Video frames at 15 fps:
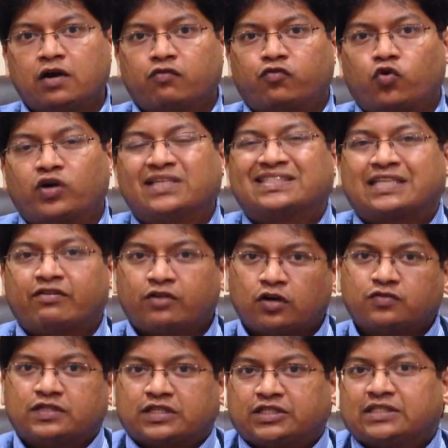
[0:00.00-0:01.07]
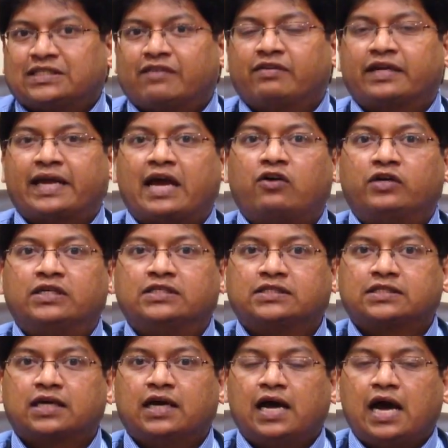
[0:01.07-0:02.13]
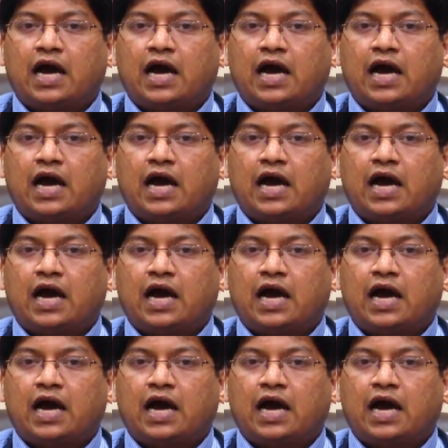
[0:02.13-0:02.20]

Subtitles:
47 of 67 counties.